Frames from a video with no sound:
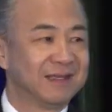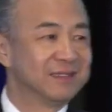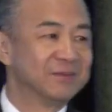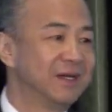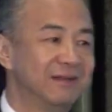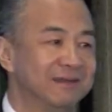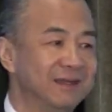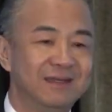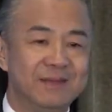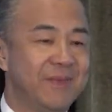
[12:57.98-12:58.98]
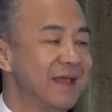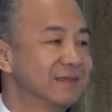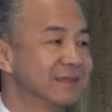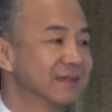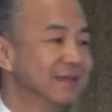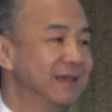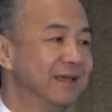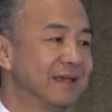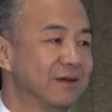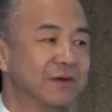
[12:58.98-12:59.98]
I said, well, it depends.
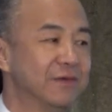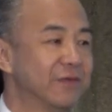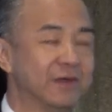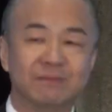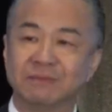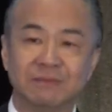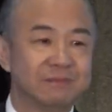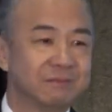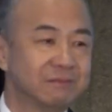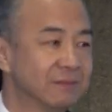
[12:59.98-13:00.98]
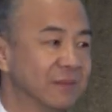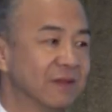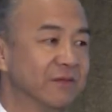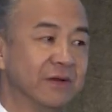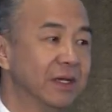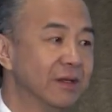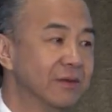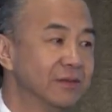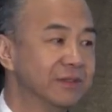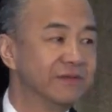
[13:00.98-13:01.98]
It can go from very
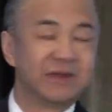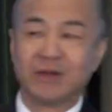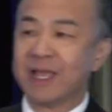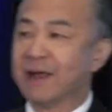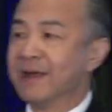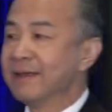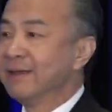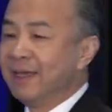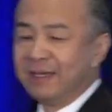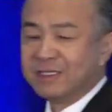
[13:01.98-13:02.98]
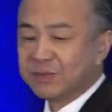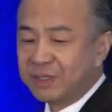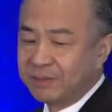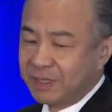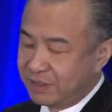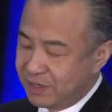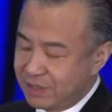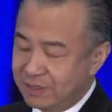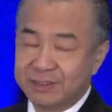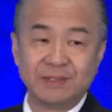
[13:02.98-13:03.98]
low to very high. And that's what I'm going to
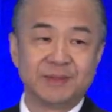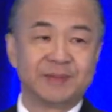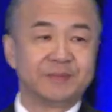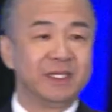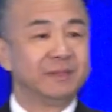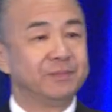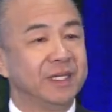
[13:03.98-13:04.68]
talk a little bit,